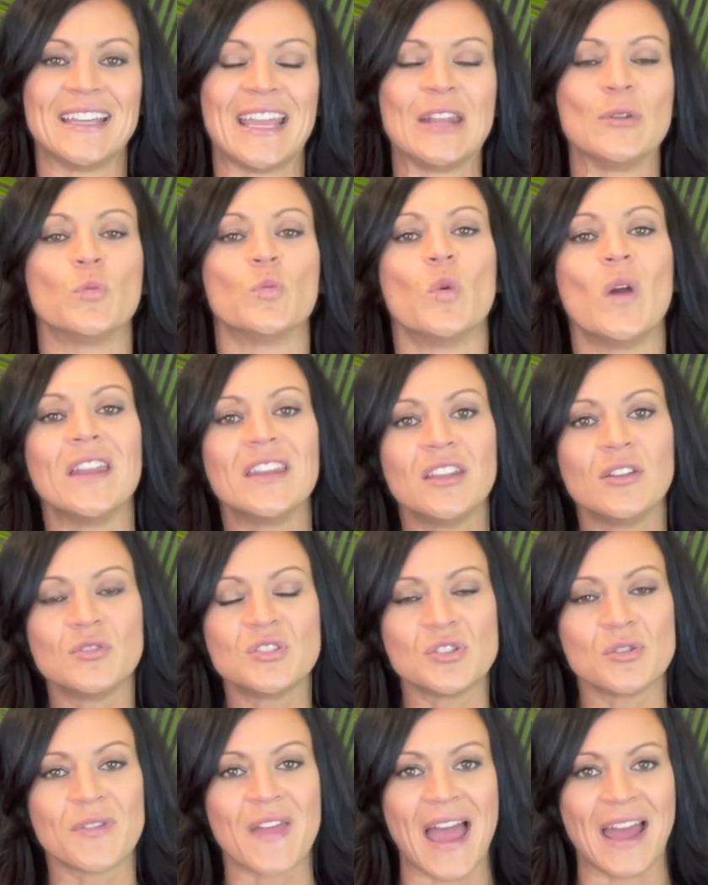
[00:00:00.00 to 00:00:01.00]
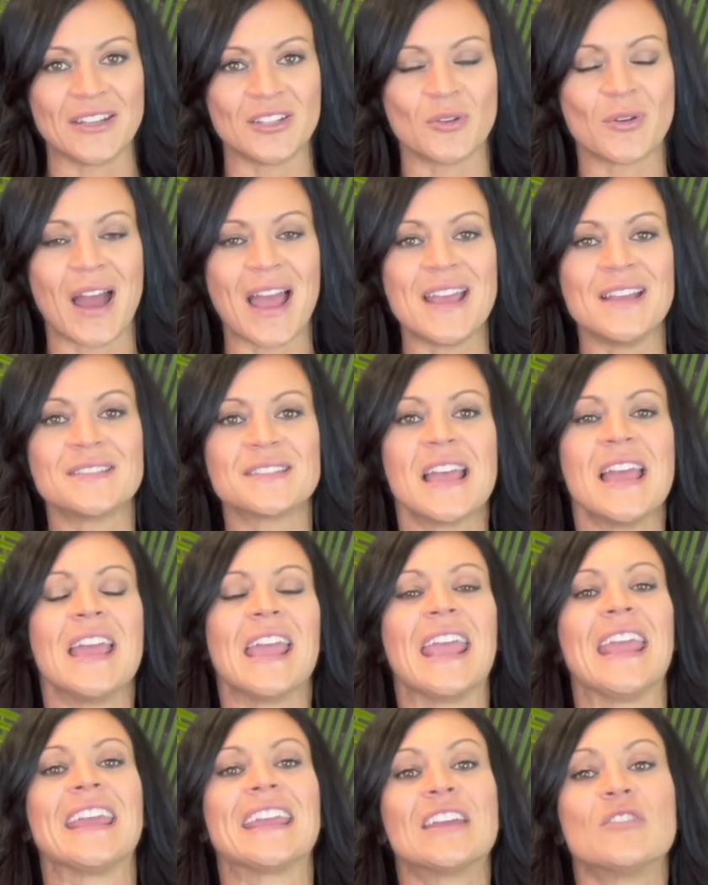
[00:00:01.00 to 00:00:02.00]
And when you do that, you guys,
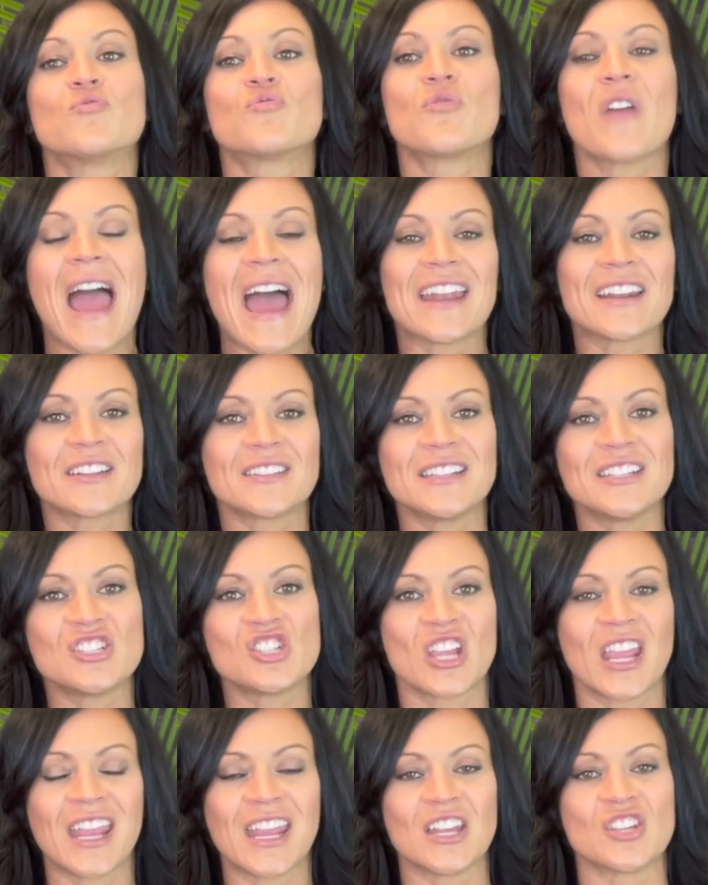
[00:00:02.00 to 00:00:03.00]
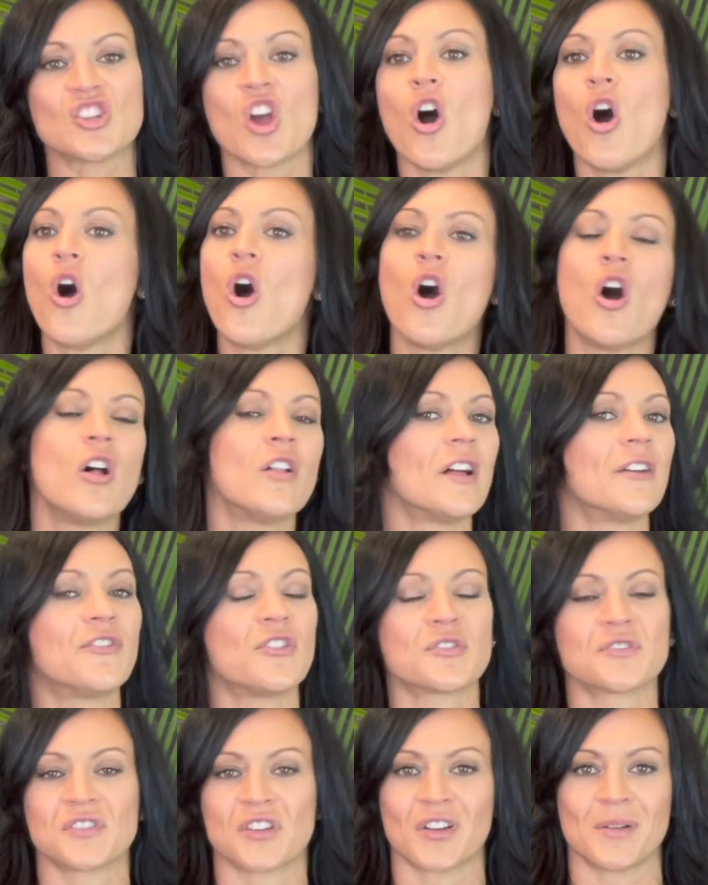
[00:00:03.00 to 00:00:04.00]
it can radically change all of
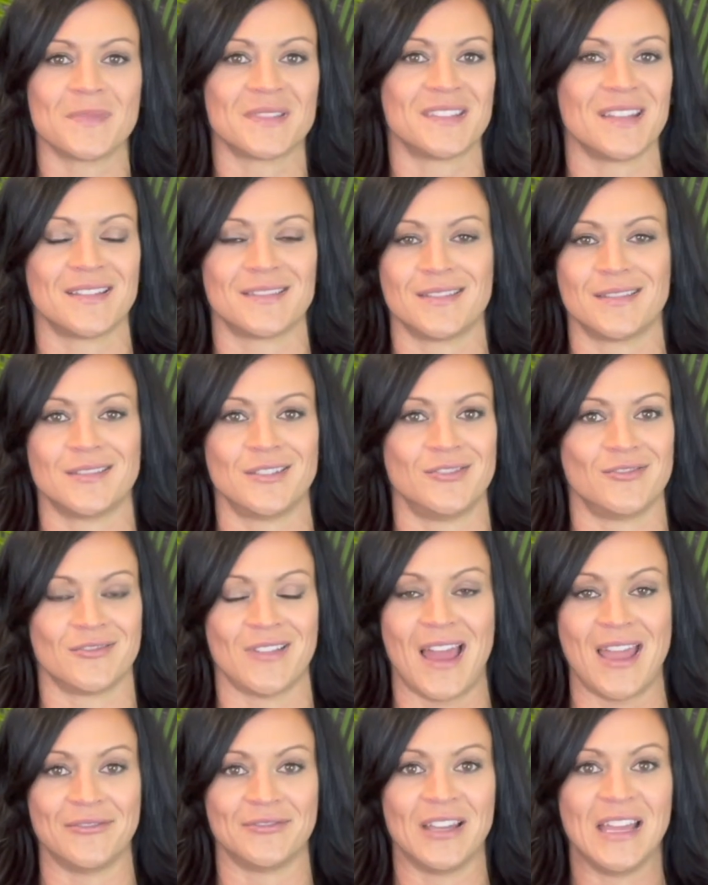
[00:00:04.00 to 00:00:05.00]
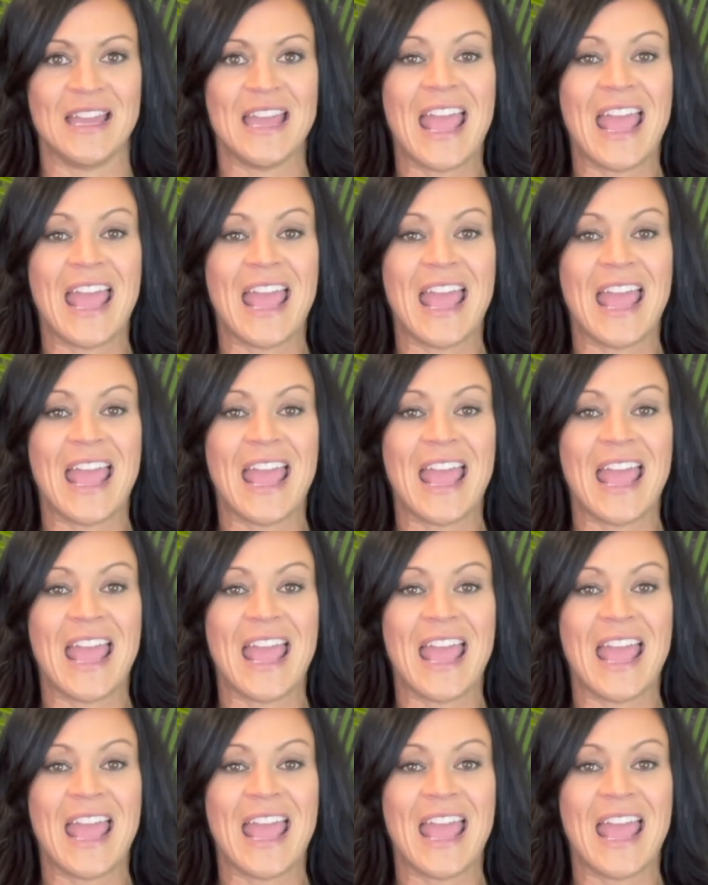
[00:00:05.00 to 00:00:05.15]
your circumstances in your life.